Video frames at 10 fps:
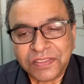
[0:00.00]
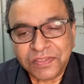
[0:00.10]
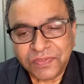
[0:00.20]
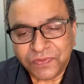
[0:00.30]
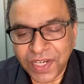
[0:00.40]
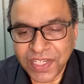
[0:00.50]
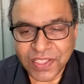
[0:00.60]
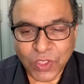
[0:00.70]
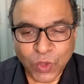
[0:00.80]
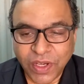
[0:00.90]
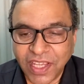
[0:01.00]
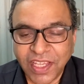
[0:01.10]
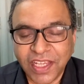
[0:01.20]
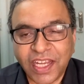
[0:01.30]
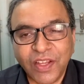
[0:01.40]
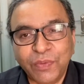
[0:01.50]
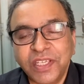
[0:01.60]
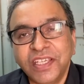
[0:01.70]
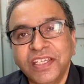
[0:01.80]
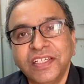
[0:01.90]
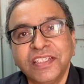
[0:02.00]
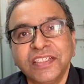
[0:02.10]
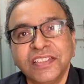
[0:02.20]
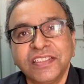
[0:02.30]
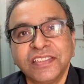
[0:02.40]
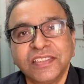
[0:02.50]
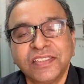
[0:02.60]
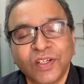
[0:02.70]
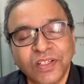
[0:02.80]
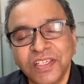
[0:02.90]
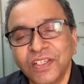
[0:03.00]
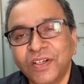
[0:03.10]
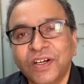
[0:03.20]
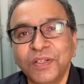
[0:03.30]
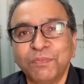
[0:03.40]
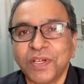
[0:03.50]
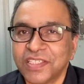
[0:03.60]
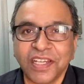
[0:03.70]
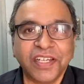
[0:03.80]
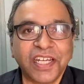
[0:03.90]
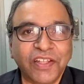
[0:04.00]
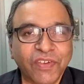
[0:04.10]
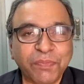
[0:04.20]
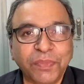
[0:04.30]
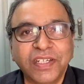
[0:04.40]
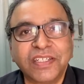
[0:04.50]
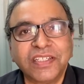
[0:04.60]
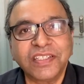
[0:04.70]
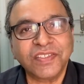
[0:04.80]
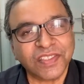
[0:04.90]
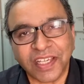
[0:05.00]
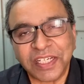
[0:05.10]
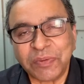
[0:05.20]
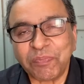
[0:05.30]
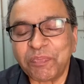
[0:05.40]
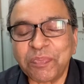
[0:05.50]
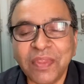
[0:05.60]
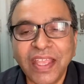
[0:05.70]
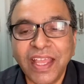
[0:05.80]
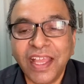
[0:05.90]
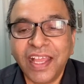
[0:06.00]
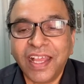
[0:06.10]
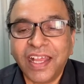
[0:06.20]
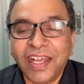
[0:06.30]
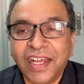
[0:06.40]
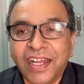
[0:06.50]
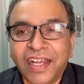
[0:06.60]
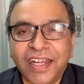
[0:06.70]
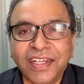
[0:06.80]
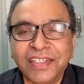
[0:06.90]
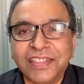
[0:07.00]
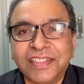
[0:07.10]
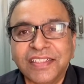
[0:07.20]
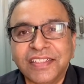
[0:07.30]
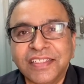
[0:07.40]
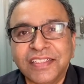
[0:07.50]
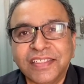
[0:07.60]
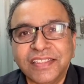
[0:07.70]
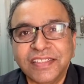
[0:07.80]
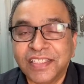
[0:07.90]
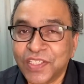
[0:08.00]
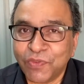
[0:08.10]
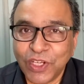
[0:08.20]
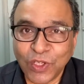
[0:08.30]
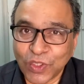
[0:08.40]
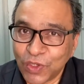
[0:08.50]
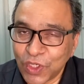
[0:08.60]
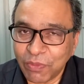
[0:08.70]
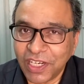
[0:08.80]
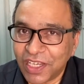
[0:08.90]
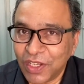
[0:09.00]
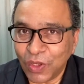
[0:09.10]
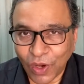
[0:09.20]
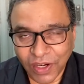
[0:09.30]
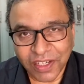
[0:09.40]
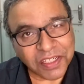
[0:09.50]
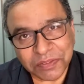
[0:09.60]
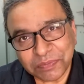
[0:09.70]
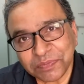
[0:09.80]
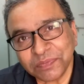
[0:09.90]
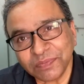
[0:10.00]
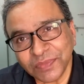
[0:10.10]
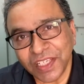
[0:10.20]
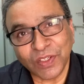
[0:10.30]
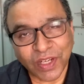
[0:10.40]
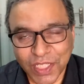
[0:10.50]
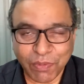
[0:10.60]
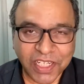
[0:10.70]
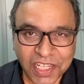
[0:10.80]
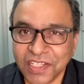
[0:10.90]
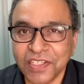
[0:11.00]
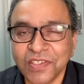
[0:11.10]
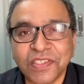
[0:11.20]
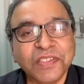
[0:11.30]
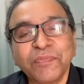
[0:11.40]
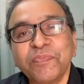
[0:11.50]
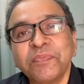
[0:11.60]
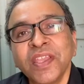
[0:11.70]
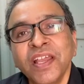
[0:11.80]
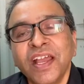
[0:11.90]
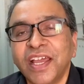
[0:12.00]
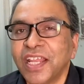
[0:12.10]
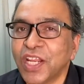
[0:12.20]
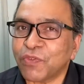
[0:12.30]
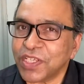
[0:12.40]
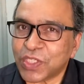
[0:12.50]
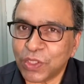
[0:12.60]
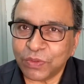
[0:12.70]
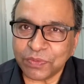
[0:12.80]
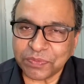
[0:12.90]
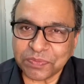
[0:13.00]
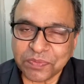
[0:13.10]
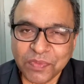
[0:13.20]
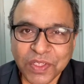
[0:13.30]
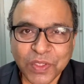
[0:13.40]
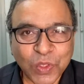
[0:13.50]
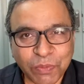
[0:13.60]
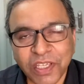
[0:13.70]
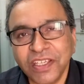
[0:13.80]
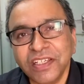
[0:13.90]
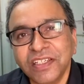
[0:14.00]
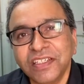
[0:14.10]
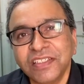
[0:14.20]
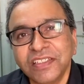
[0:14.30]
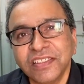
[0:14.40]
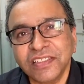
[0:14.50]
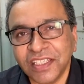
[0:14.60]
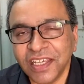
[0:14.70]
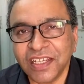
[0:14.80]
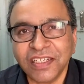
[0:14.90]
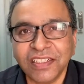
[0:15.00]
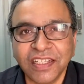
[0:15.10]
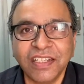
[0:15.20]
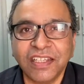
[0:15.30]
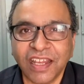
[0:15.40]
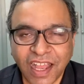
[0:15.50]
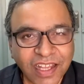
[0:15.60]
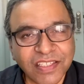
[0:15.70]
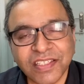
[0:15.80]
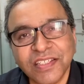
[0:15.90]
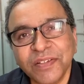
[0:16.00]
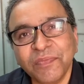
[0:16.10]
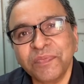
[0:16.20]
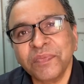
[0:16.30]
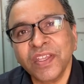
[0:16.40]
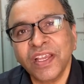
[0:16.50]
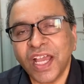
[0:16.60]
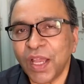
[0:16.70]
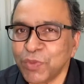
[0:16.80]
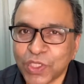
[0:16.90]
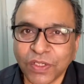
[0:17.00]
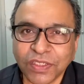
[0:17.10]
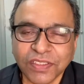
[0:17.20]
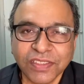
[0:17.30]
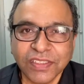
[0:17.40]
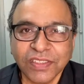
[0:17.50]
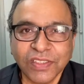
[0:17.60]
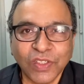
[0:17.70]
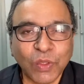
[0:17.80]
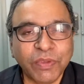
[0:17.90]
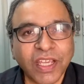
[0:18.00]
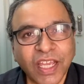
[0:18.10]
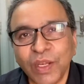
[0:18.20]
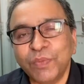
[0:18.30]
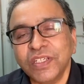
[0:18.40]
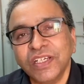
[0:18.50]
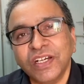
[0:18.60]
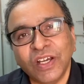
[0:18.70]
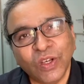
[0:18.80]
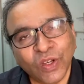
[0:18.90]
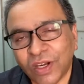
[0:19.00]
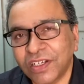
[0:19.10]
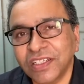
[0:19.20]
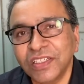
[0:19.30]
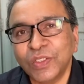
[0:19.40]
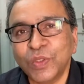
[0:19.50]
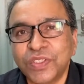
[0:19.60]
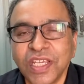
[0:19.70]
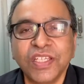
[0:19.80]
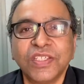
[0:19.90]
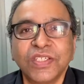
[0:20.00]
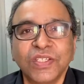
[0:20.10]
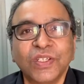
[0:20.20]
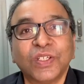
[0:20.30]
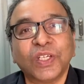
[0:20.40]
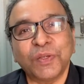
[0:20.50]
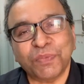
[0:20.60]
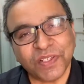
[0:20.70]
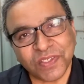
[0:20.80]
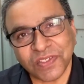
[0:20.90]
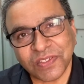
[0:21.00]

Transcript: Friends, today I'll be talking on personality development side, and this video is going to be a little longer than expectations, and I request you to be there till the last. I'm sure you'll be helped a lot to change your thought process.